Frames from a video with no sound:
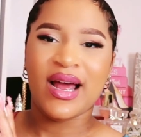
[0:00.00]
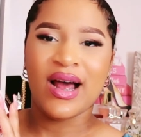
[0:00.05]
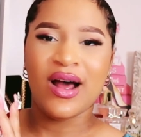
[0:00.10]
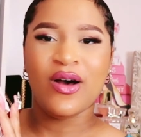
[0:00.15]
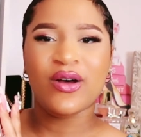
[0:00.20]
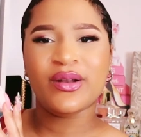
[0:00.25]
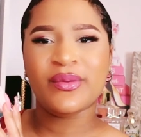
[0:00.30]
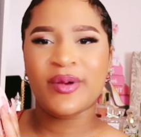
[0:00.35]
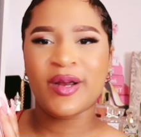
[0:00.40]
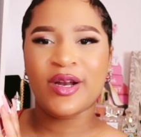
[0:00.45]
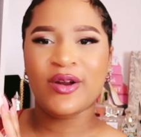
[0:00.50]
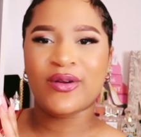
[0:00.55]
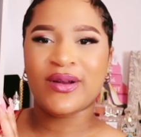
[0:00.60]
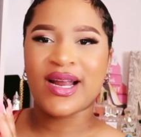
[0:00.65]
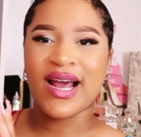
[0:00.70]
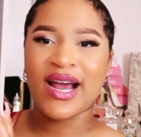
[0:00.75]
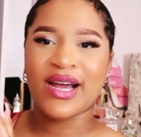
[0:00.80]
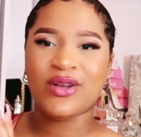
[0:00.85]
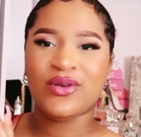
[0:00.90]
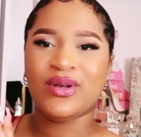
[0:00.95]
all depending
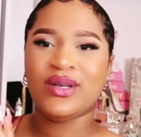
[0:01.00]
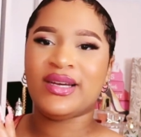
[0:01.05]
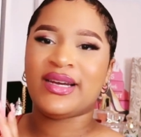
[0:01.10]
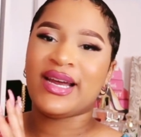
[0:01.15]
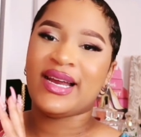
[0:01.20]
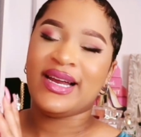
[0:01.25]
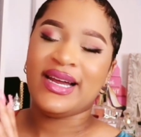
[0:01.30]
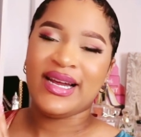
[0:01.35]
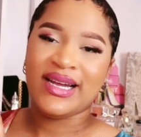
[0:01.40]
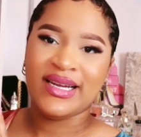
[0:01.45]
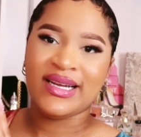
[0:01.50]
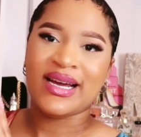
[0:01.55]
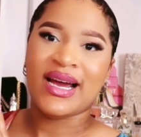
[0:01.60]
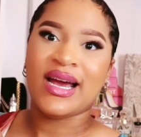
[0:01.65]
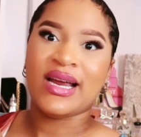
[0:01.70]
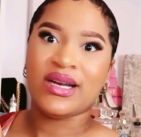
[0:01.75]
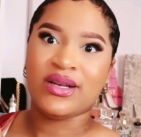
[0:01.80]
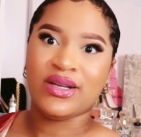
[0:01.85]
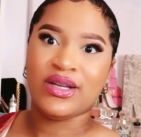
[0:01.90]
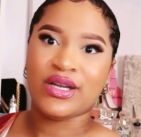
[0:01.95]
on how you look at it, it can
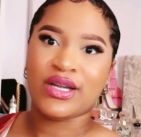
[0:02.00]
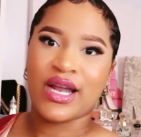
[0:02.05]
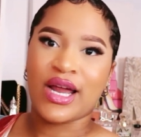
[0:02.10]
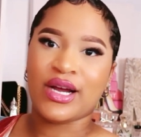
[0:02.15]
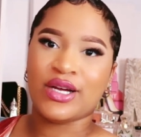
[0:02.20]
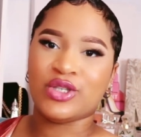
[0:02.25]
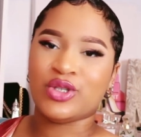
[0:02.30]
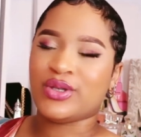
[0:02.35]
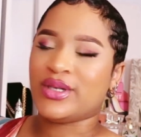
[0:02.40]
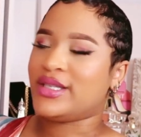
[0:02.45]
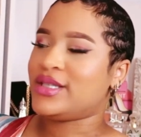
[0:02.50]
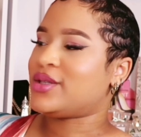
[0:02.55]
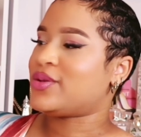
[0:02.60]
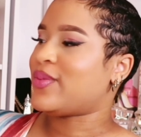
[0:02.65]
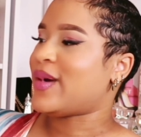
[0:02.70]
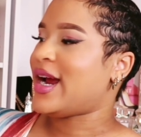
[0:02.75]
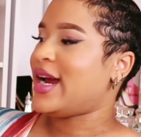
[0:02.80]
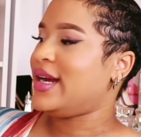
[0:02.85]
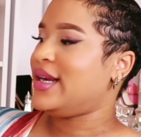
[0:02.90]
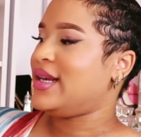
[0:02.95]
kind of look like a dress,
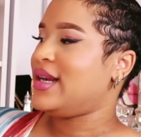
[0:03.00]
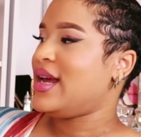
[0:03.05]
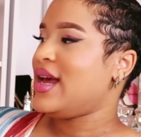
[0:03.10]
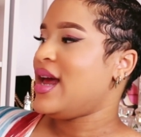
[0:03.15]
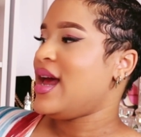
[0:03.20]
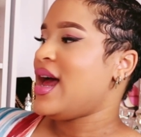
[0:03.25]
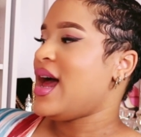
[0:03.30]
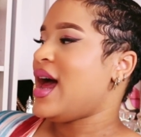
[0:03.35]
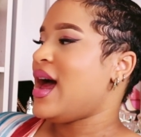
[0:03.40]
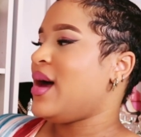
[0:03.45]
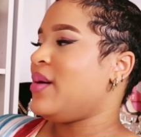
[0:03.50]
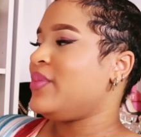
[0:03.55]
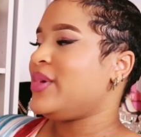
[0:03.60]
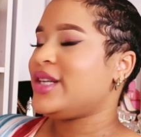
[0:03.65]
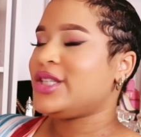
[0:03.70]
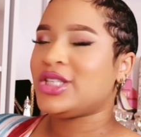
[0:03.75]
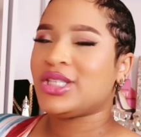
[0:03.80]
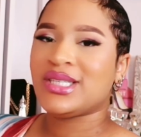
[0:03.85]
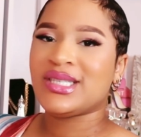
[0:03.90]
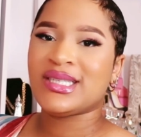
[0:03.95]
right?
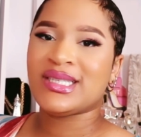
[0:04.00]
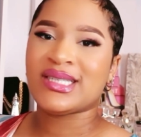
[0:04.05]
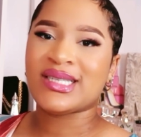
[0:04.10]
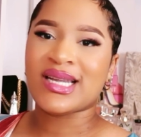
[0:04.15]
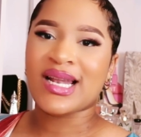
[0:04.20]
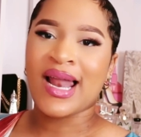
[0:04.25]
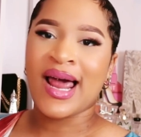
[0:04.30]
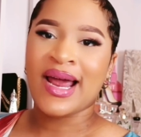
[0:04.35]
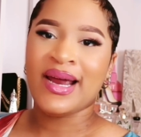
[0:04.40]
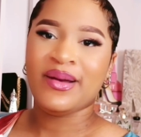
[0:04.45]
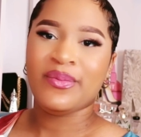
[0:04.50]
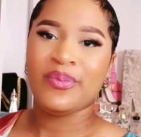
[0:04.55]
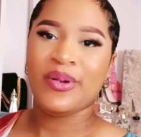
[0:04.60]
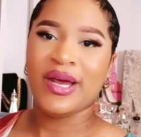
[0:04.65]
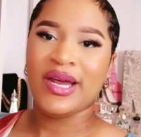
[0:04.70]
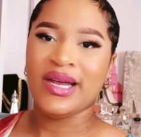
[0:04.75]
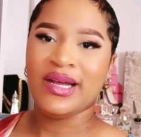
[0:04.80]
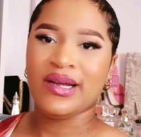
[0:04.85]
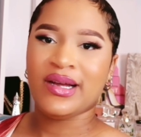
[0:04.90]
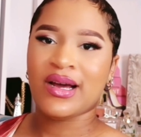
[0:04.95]
But it's just this light
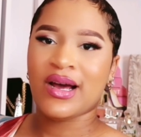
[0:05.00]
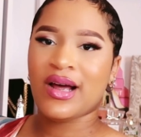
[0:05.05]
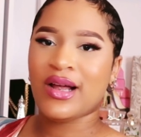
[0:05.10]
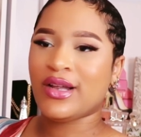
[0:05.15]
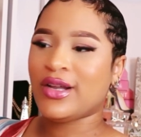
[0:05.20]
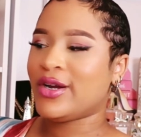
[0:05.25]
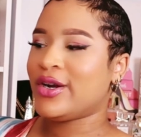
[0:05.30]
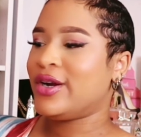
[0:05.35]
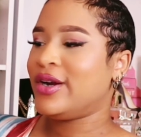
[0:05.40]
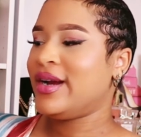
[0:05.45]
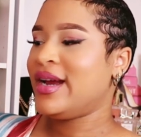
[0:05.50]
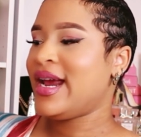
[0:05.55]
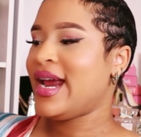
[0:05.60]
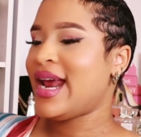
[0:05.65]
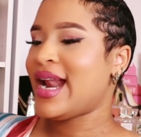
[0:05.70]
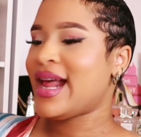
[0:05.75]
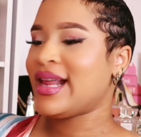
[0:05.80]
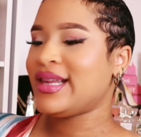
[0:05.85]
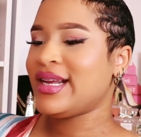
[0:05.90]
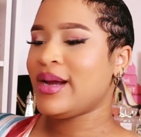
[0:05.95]
pink color,
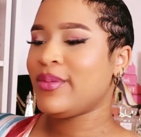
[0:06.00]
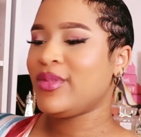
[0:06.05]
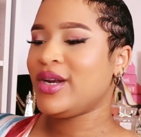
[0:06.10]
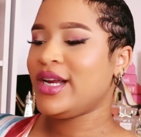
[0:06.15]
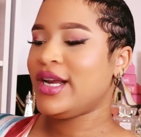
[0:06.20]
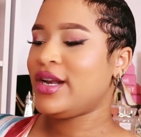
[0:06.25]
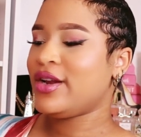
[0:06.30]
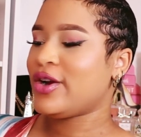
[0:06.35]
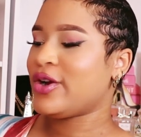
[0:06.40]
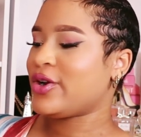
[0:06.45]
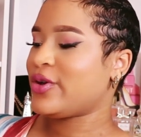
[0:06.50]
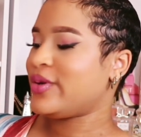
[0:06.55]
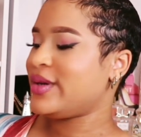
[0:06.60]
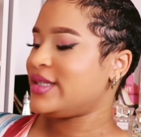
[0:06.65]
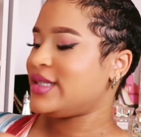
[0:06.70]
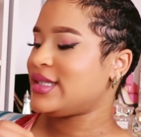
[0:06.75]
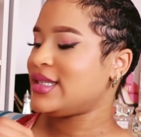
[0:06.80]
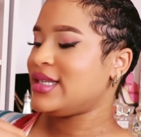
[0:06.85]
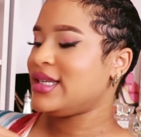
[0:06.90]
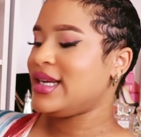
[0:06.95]
and I think I'm gonna get her
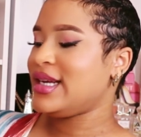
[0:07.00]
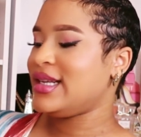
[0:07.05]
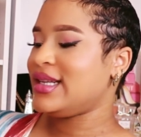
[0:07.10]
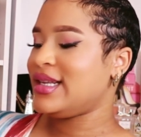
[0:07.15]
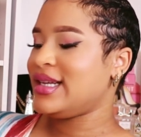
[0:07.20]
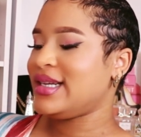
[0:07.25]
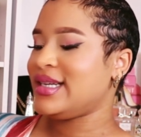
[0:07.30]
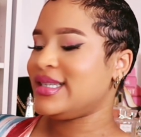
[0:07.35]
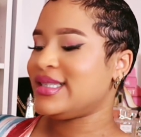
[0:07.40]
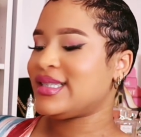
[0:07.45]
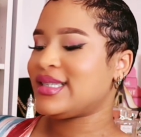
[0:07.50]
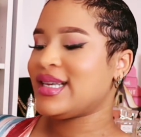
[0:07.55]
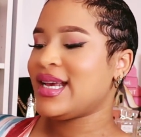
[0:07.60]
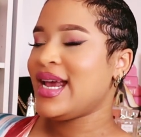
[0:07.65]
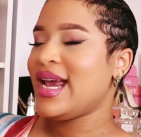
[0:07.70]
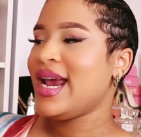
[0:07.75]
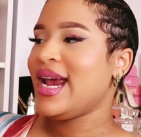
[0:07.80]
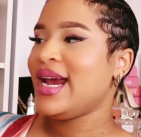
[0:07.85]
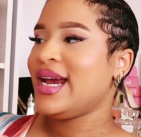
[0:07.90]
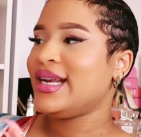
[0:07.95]
christened in this.
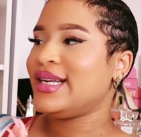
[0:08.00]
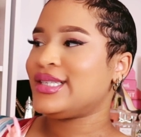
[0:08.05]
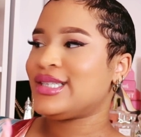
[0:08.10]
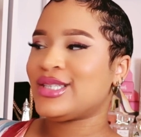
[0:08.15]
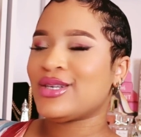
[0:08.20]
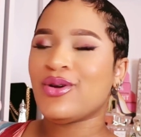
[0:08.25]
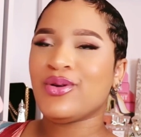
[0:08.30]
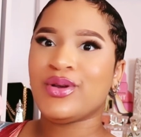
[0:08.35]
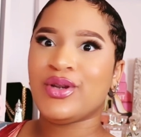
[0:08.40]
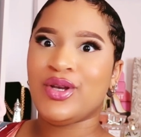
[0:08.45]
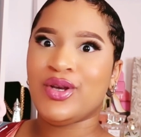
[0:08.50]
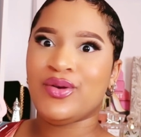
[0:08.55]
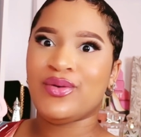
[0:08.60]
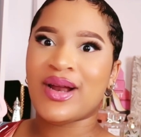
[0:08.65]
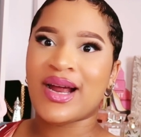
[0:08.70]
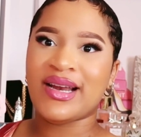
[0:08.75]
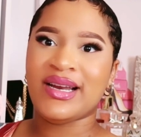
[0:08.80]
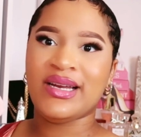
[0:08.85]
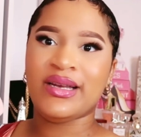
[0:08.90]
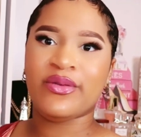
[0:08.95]
It is so
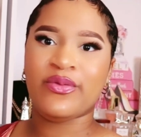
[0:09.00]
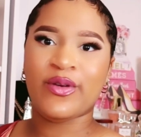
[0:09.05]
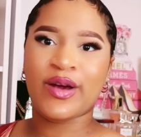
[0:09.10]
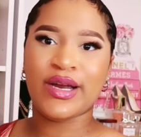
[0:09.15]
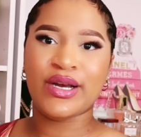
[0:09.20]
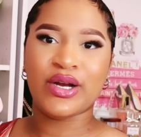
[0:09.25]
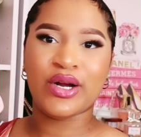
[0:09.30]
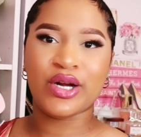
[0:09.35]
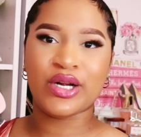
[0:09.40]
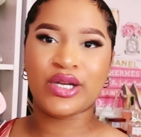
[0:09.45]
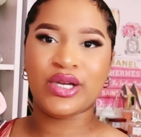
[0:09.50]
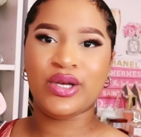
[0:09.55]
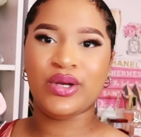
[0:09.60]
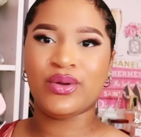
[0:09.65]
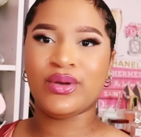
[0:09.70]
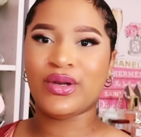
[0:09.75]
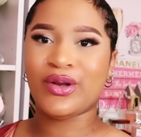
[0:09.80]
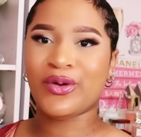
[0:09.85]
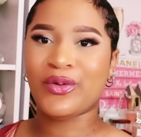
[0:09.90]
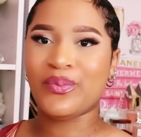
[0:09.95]
cute. I need to find her a
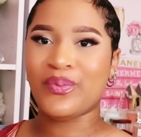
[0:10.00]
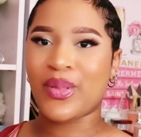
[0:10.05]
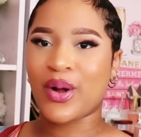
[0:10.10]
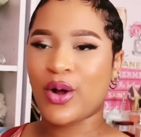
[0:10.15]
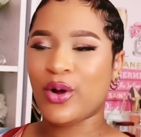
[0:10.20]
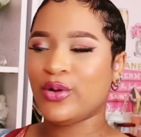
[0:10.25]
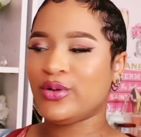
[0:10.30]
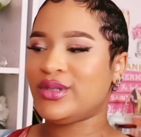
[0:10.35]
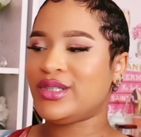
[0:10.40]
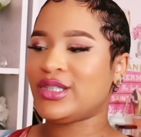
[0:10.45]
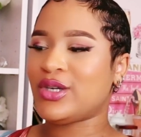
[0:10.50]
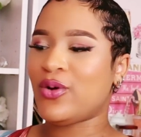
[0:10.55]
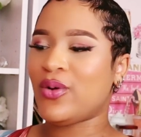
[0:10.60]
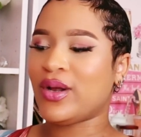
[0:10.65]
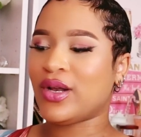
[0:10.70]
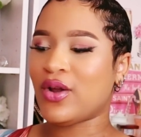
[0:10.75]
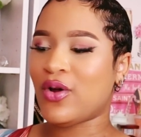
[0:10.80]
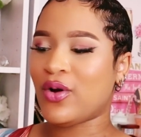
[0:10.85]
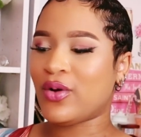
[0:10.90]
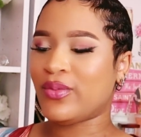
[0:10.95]
cute little bow to
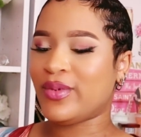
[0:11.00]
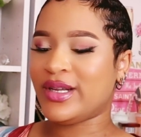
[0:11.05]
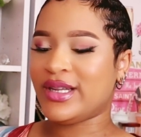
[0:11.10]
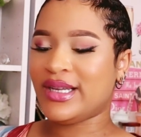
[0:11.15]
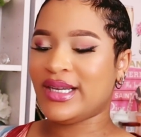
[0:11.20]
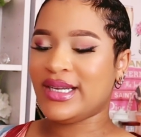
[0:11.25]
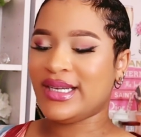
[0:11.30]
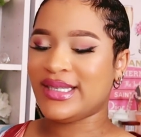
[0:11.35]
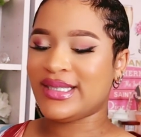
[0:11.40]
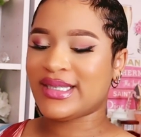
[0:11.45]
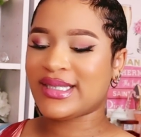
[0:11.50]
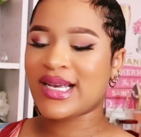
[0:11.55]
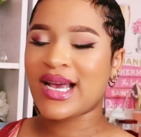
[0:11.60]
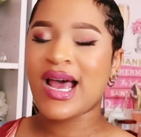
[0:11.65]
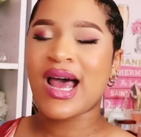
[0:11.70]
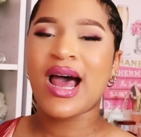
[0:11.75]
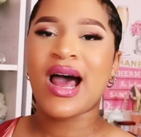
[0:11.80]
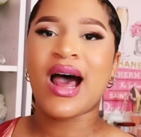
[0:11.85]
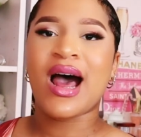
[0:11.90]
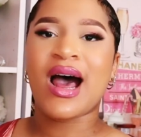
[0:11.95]
go along with this.
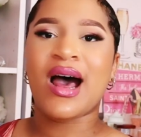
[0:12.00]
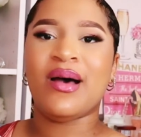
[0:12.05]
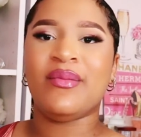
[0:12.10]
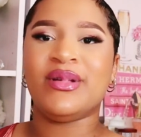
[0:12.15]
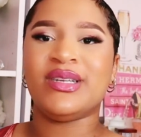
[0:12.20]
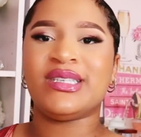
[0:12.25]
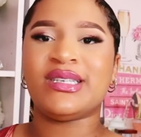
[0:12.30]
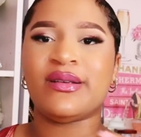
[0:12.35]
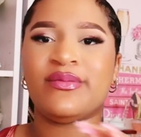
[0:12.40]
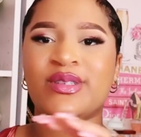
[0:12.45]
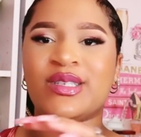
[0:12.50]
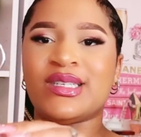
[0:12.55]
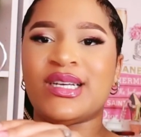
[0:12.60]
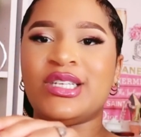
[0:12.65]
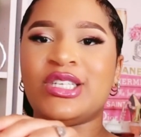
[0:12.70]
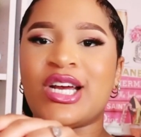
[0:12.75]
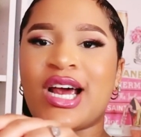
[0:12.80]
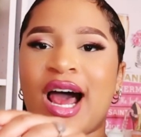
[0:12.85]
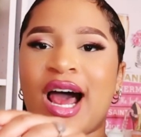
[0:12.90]
It's of such